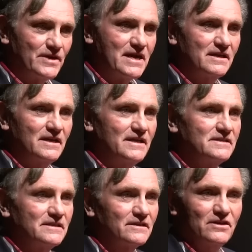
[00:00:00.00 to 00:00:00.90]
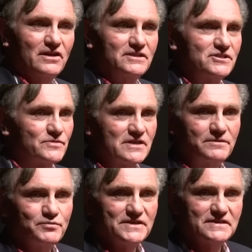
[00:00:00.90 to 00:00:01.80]
recognize and acknowledge it was
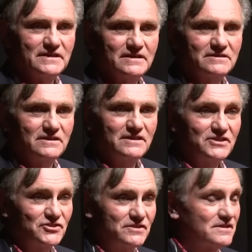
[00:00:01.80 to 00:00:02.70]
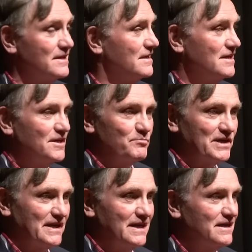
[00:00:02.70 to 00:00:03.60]
unprecedented conditions,
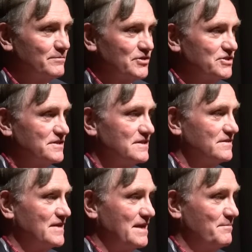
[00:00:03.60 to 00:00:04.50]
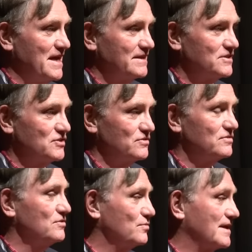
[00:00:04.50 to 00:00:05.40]
but in an emergency of that magnitude,
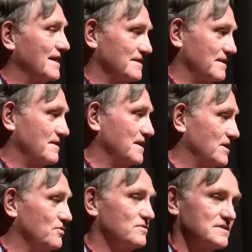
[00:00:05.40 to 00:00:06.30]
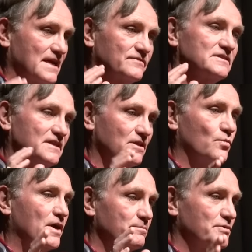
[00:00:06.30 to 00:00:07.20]
you would like to think you just have to tell
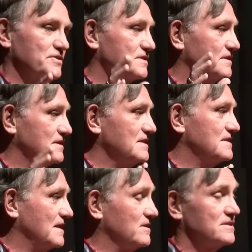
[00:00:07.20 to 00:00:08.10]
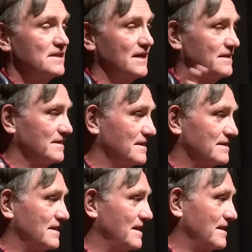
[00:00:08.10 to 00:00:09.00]
one person the details and then
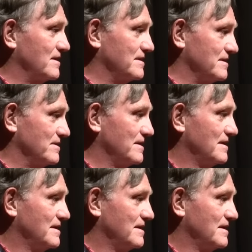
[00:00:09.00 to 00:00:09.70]
get the heck out of there.